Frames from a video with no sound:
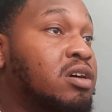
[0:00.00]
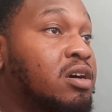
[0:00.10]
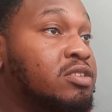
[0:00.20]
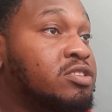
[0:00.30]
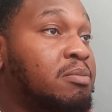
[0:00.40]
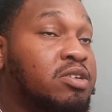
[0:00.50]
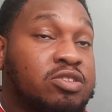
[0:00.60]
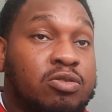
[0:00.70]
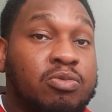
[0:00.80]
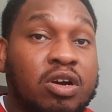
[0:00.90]
summer,
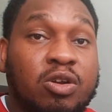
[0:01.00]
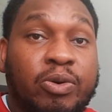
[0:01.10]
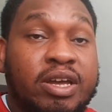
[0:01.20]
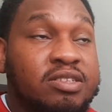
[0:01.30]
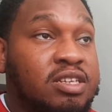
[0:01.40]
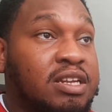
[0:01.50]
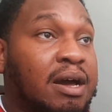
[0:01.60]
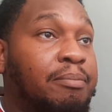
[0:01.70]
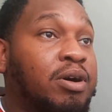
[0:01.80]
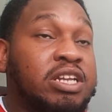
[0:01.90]
so we're gonna wait and see
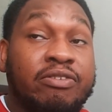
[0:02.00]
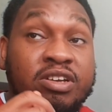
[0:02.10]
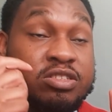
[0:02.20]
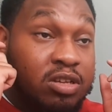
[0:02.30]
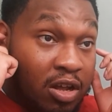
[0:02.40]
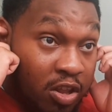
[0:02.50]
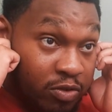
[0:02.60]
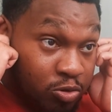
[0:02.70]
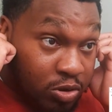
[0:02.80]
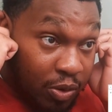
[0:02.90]
that. But there is another
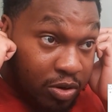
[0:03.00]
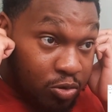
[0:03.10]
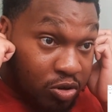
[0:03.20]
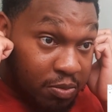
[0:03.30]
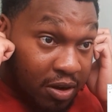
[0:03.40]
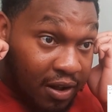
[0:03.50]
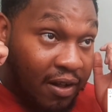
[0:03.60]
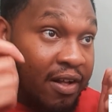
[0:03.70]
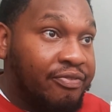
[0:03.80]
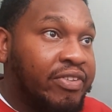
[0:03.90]
talk I want to talk about,
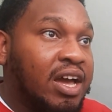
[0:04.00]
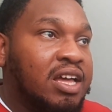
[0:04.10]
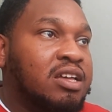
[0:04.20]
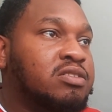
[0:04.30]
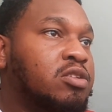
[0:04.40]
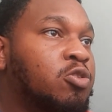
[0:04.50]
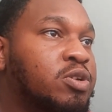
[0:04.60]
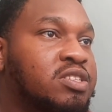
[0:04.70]
and that is Luis